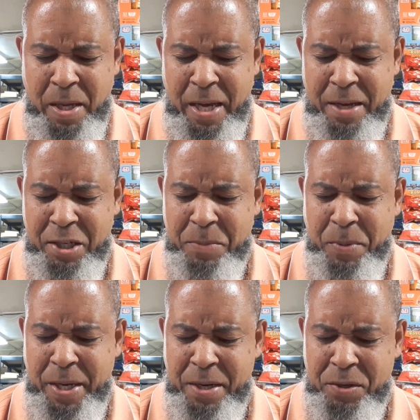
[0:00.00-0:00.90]
how the
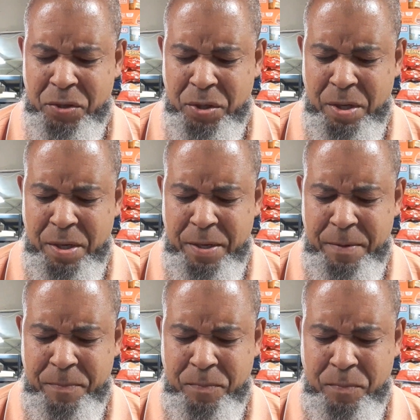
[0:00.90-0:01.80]
Spanish
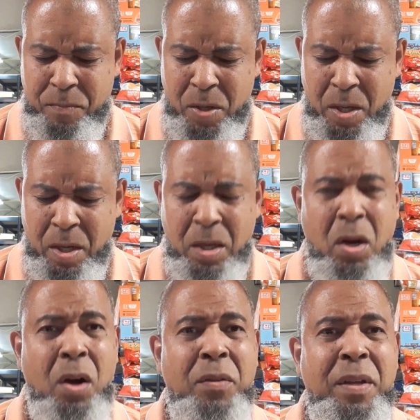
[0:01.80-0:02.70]

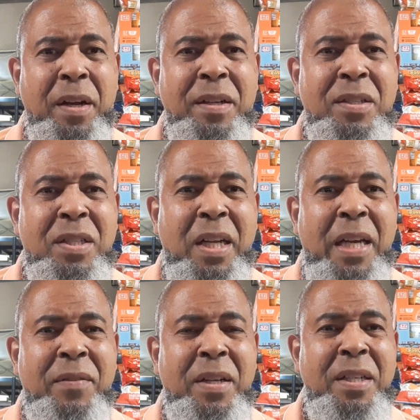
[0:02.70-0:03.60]
called their
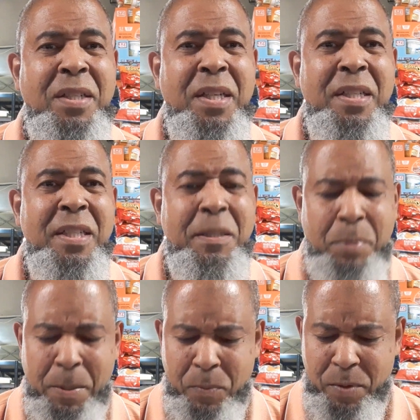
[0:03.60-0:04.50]
enslaved and indigenous
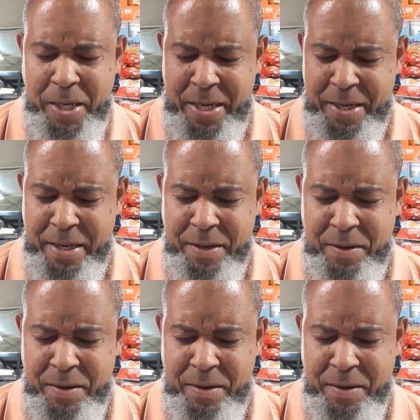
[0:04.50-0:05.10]
people and how they